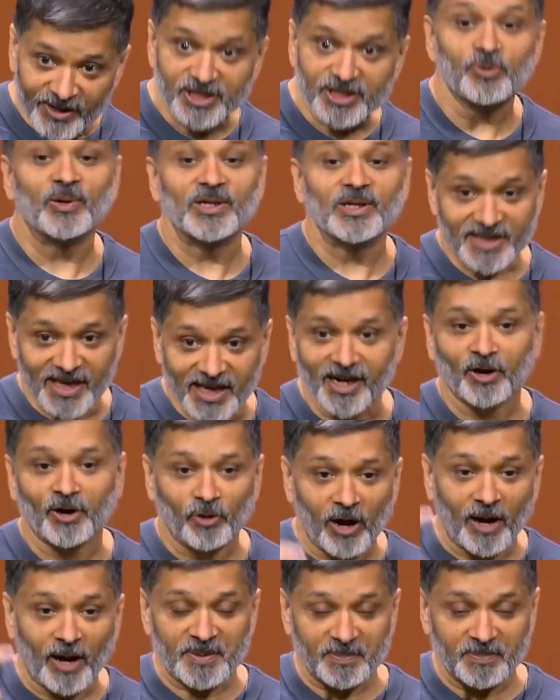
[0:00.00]
This one's gonna
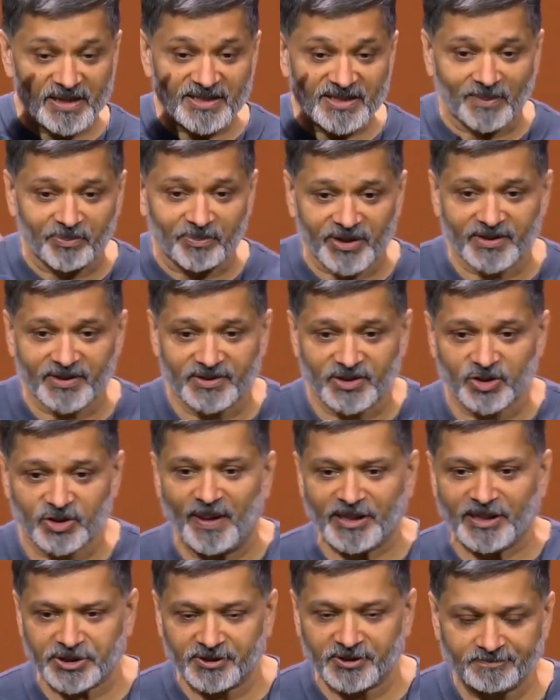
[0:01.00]
grow up and be something
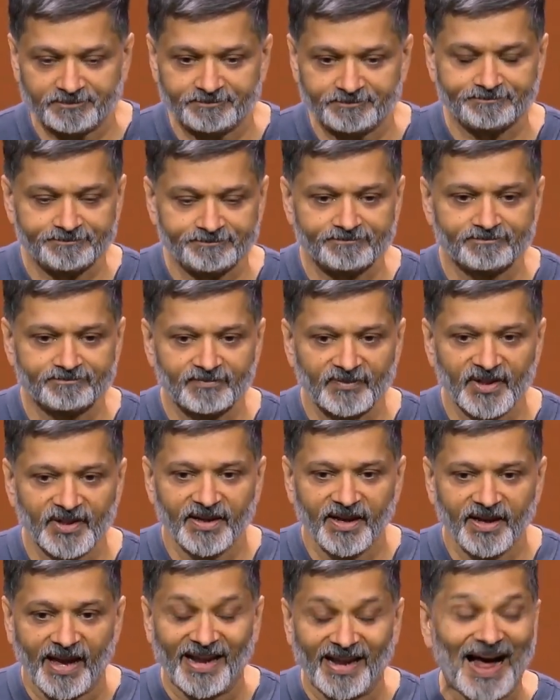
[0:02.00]
special.
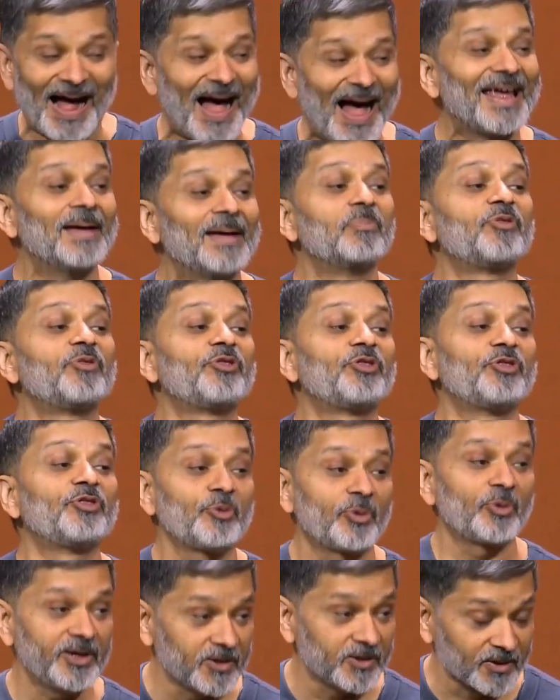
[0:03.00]
And I am
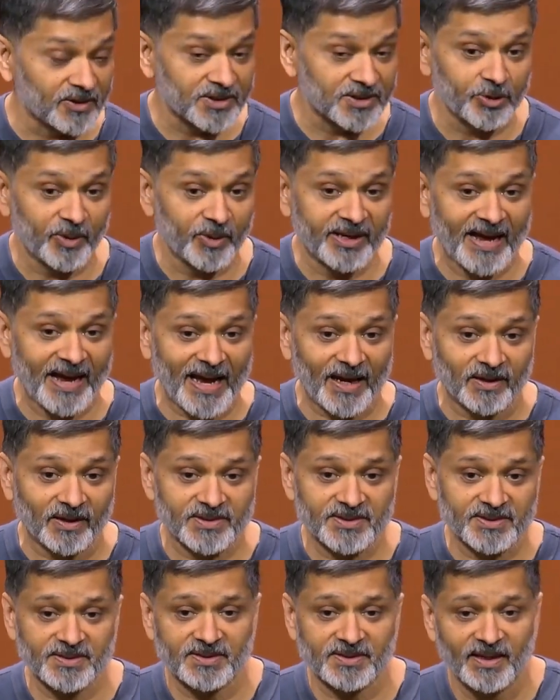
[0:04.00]
thrilled to
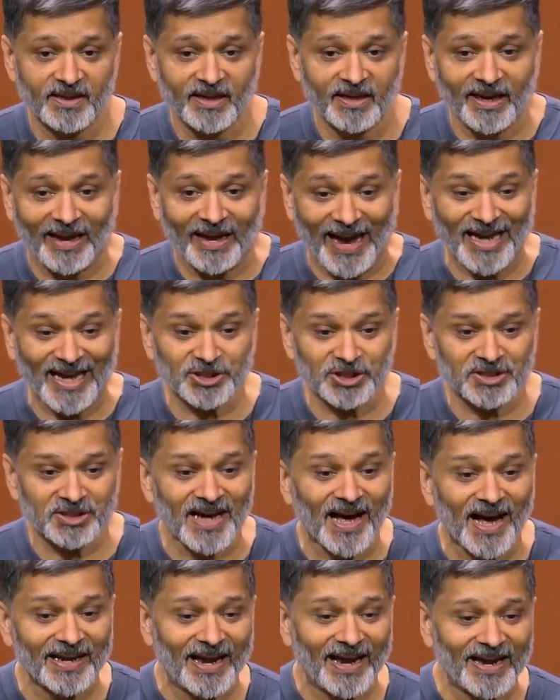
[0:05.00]
announce
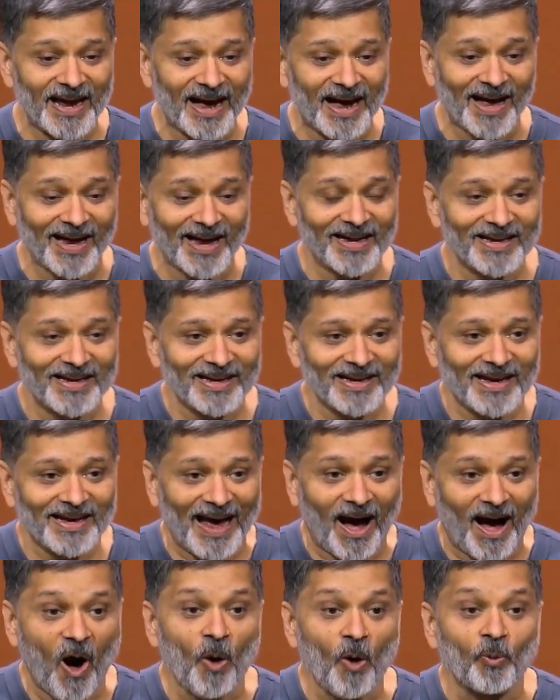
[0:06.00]
agent.ai
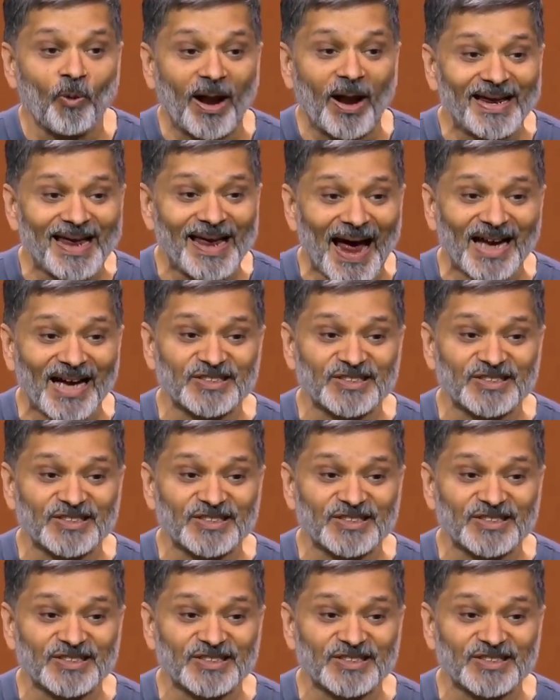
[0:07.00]
already